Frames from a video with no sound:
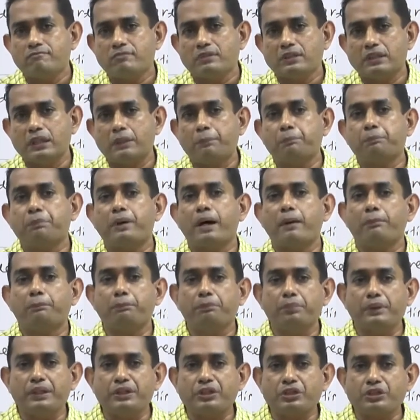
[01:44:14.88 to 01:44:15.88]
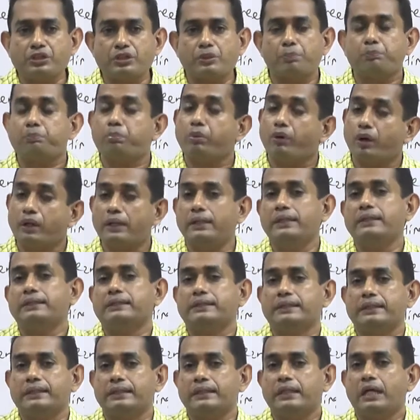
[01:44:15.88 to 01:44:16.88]
a published
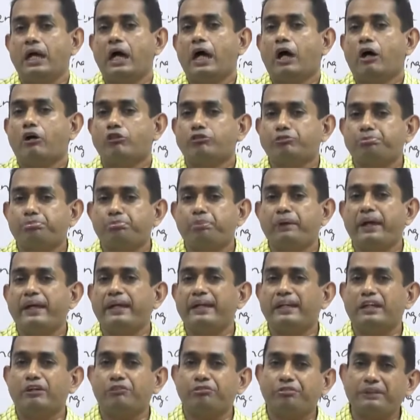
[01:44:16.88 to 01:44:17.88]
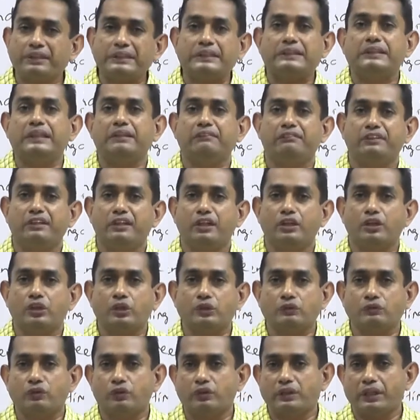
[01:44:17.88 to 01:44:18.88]
policy of paying a fixed dividend
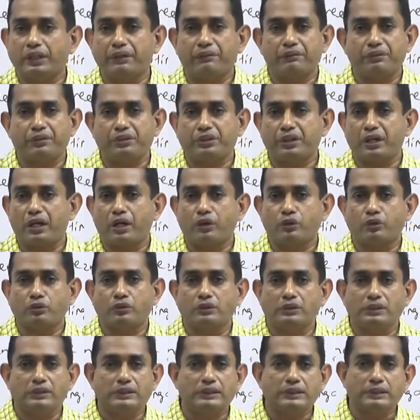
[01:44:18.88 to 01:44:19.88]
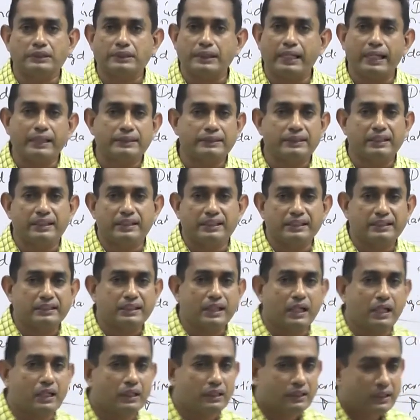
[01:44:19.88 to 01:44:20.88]
to ordinary shareholders. As a
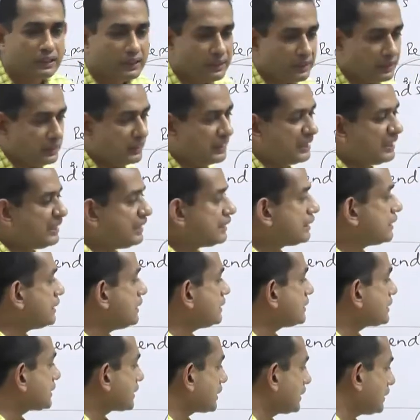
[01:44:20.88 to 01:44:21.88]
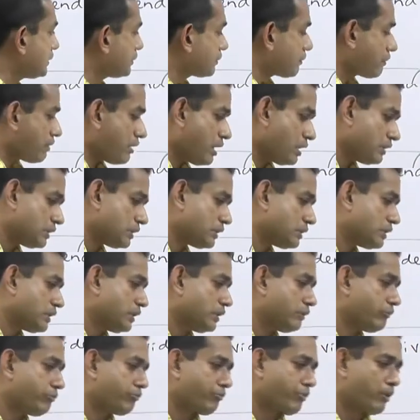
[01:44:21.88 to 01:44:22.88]
result, it is
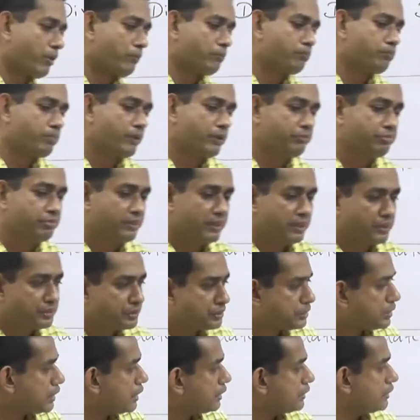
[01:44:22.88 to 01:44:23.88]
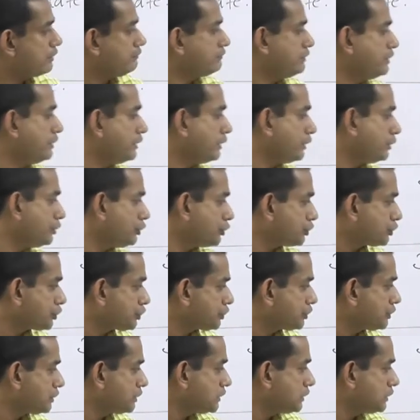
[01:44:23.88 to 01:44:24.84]
contrasted from preferential dividends.